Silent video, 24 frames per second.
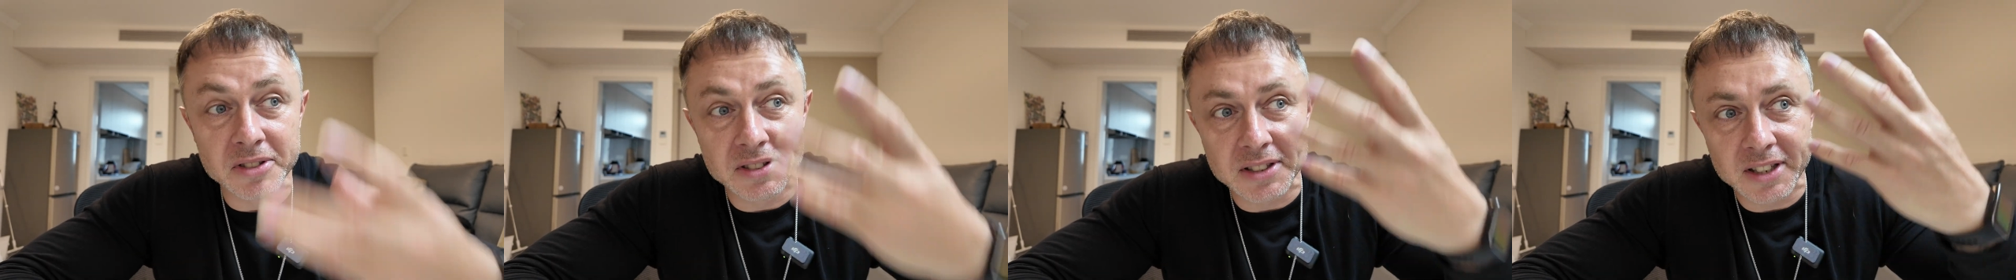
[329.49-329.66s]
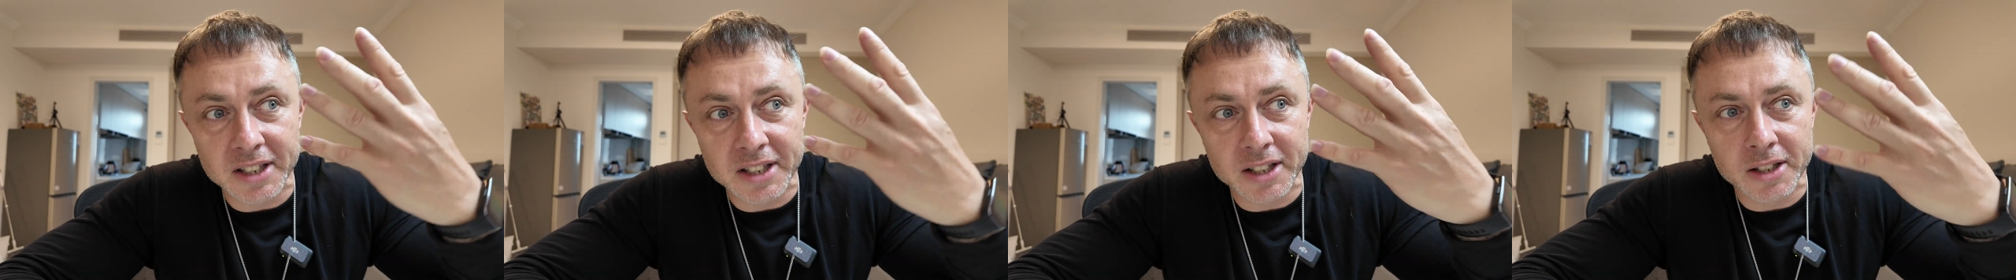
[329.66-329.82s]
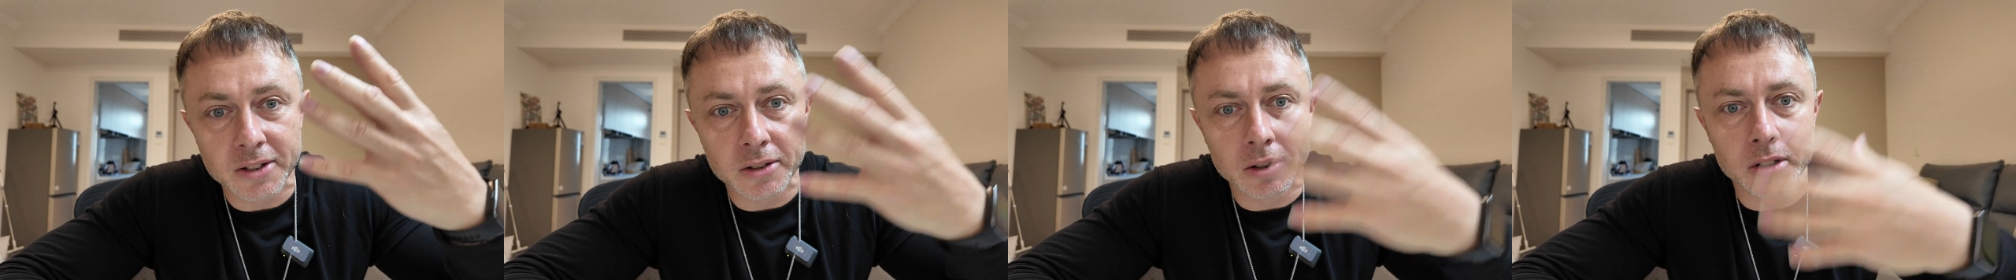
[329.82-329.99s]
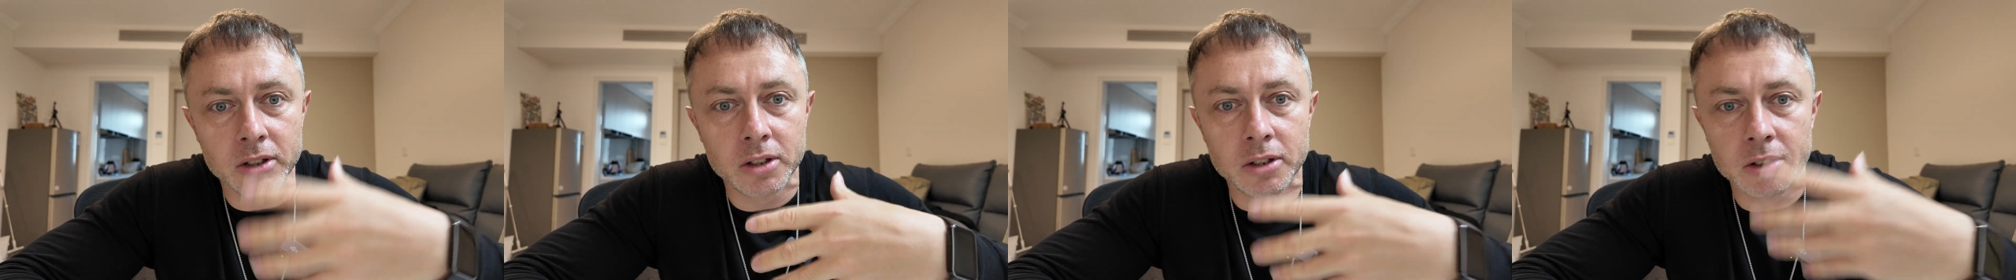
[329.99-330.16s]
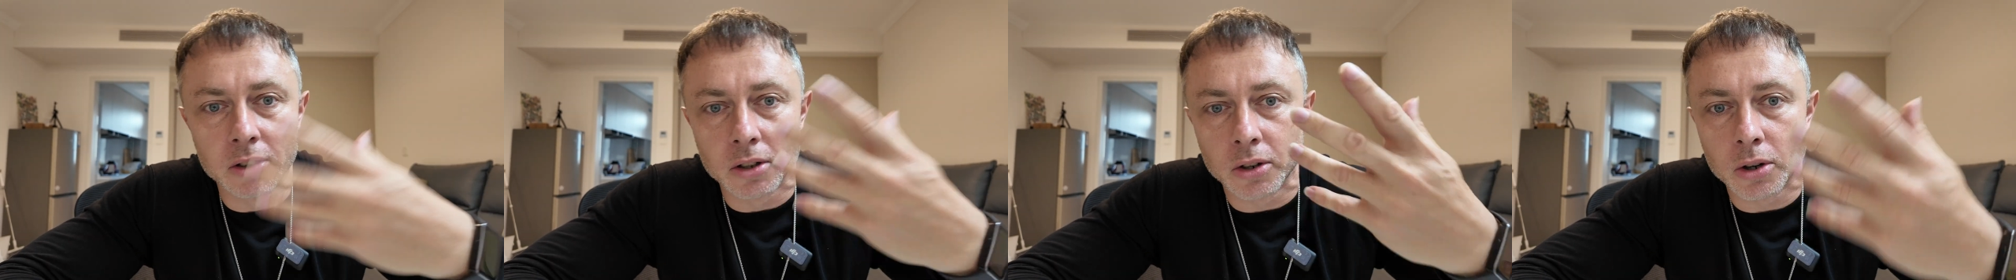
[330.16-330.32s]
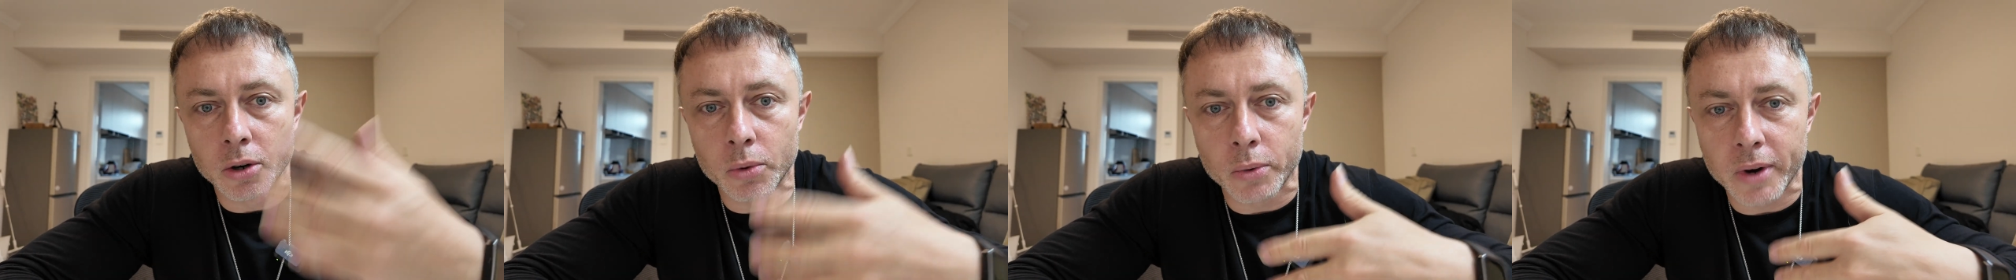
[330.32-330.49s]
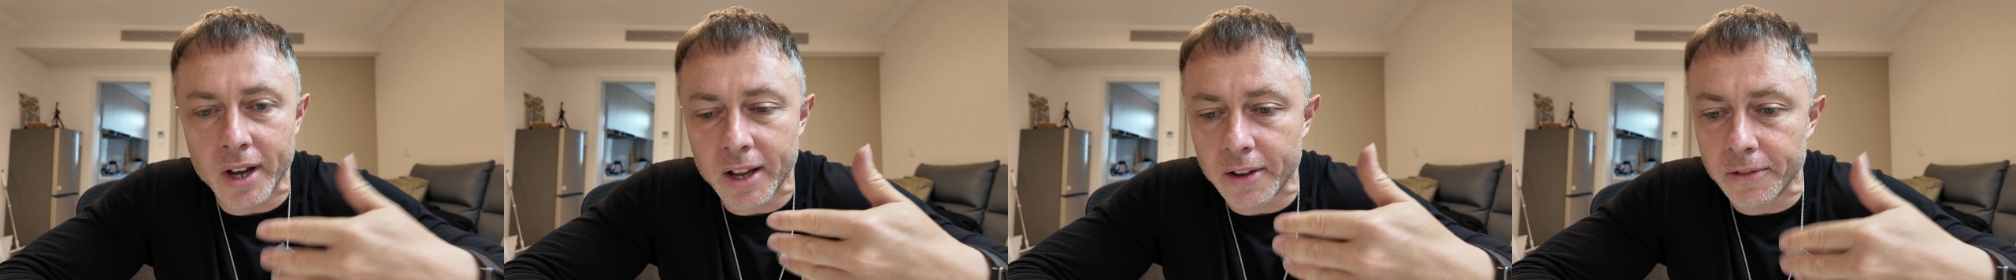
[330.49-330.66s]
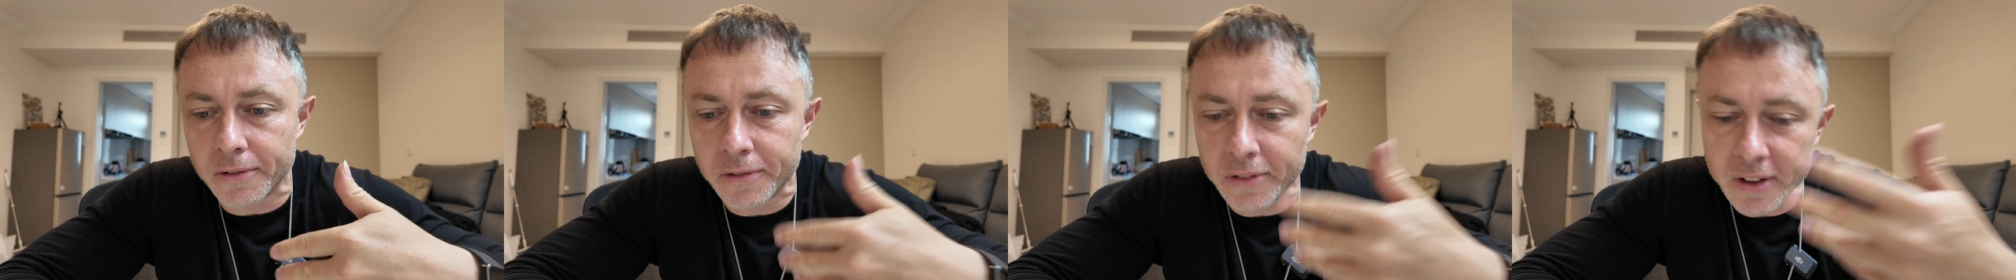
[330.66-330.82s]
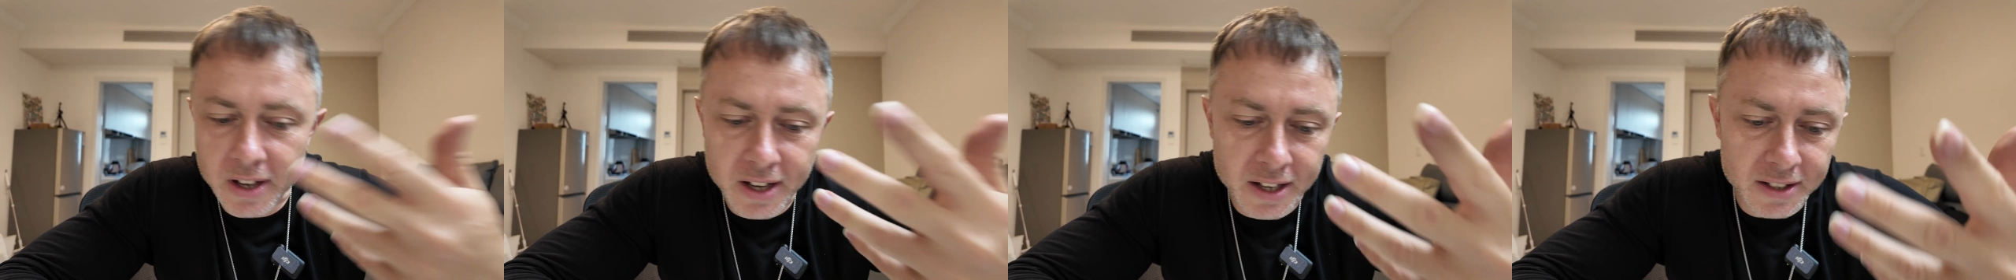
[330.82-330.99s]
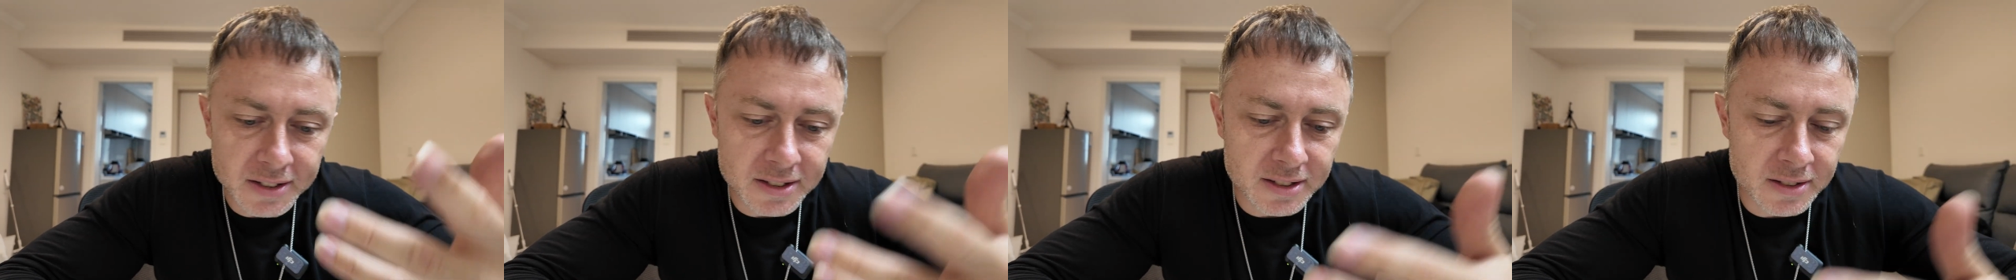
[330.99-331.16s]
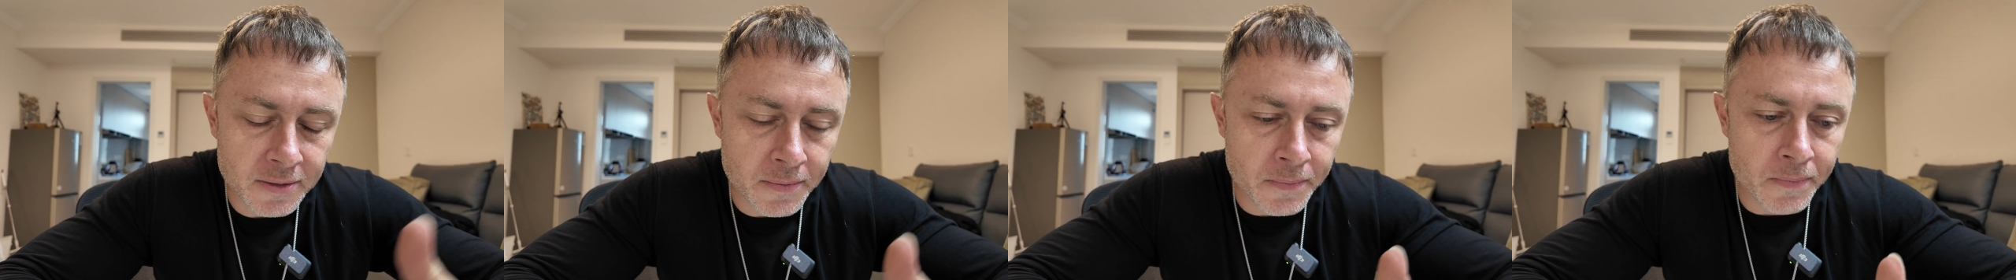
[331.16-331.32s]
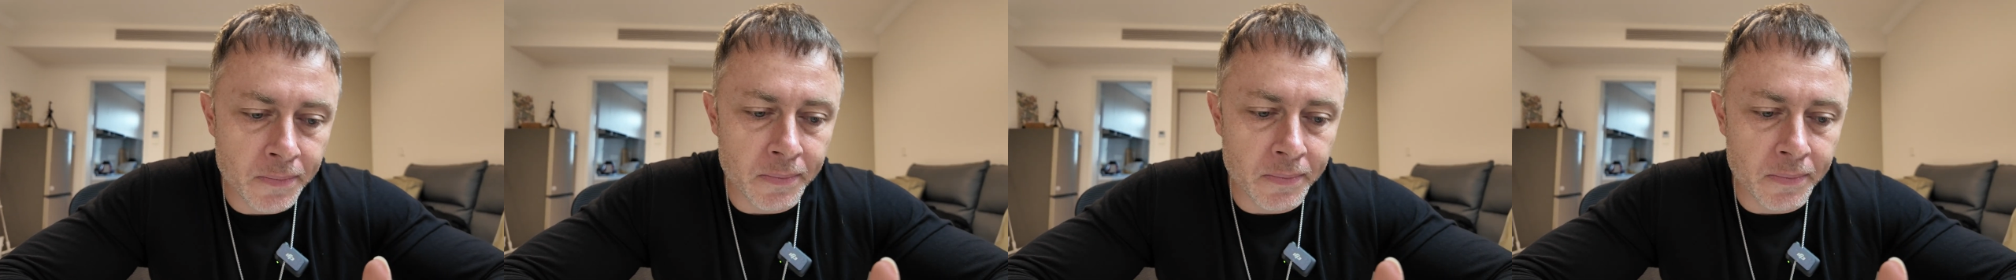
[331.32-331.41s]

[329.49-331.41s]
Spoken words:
see, you know, a white face,